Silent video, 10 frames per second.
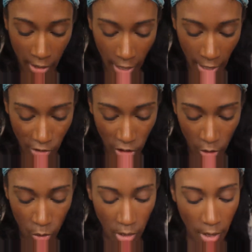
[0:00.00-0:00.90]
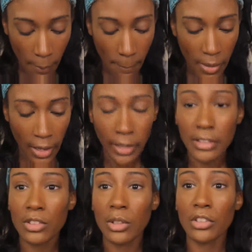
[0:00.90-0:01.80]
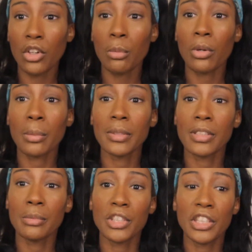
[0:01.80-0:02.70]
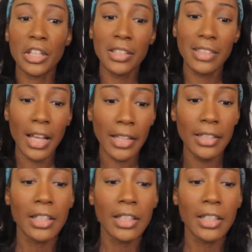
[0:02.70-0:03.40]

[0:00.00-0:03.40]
eyeshadow palette. So let's open her up and see what she looks like.